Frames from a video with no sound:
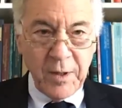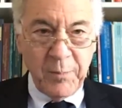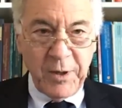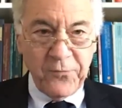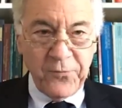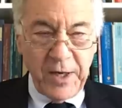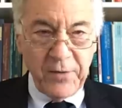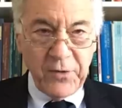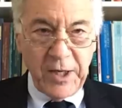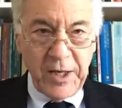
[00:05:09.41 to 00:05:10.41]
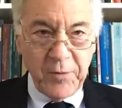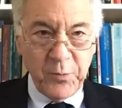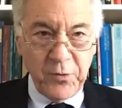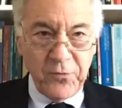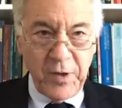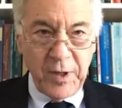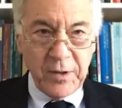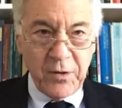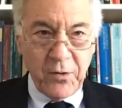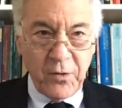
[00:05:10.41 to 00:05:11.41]
about 5.5%
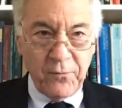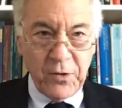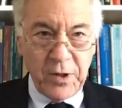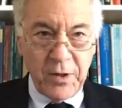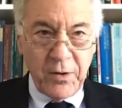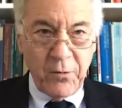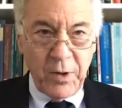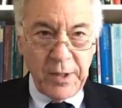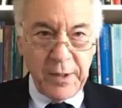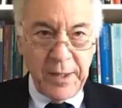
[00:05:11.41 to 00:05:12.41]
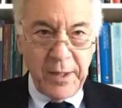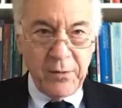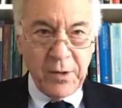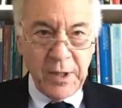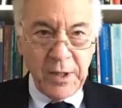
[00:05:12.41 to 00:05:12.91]
year over year right now.